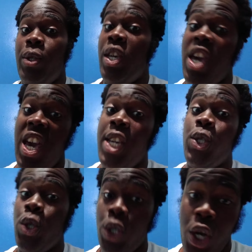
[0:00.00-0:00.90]
to
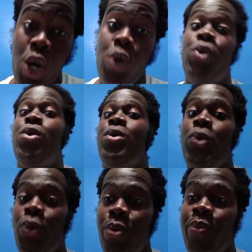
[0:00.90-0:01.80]
Asian
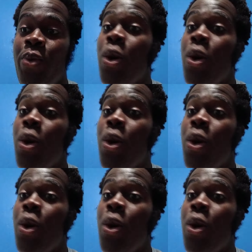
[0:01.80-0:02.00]
cultures,